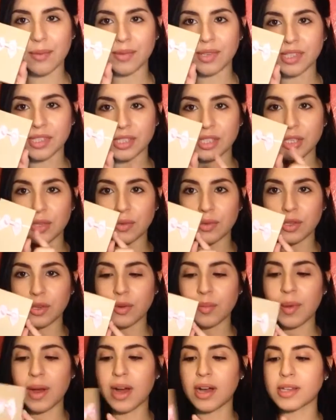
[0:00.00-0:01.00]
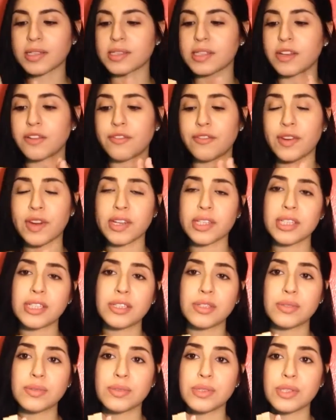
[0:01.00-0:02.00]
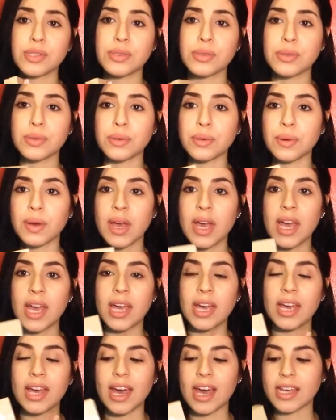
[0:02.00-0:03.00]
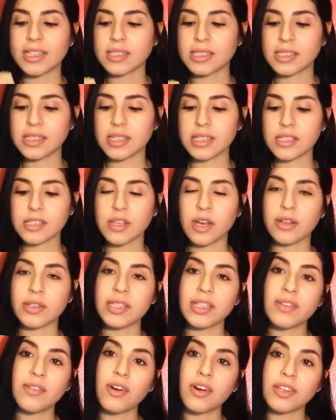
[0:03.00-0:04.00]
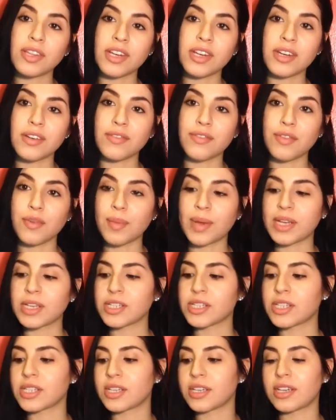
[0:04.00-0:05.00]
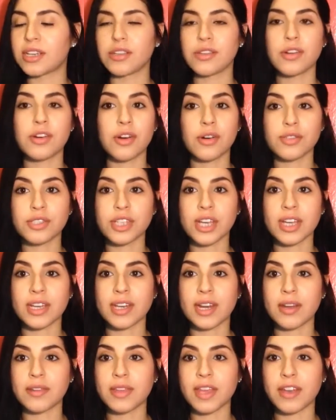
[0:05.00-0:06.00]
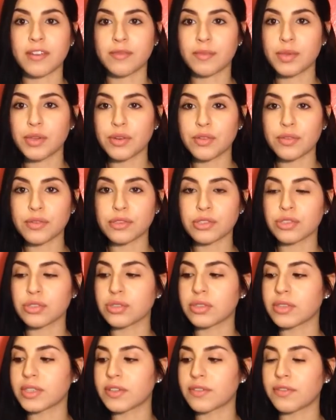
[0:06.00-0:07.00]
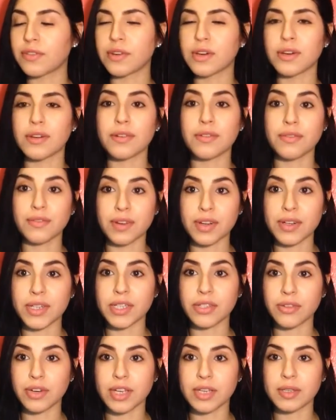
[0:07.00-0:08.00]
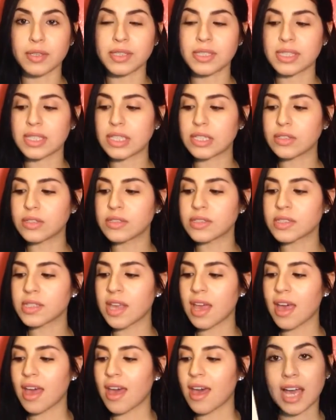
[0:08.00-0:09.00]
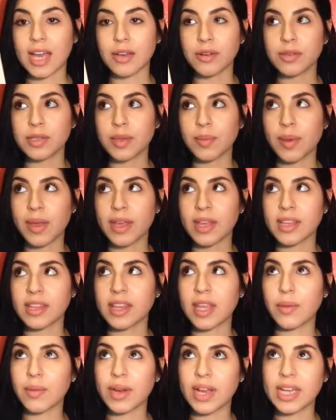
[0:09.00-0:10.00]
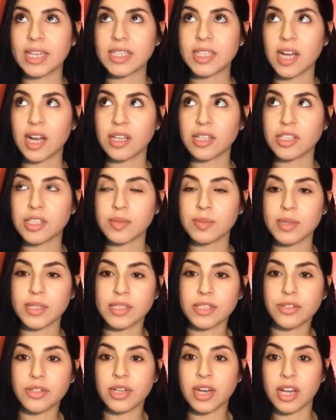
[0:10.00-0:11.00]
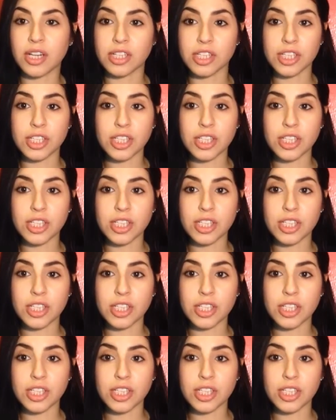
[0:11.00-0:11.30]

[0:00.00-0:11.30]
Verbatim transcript: in this cute little box. They're fairly new to Etsy, so I'll leave all their information and you can go check it out. They have beautiful jewelry for very great steals. I only pay, they were eight dollars plus three dollars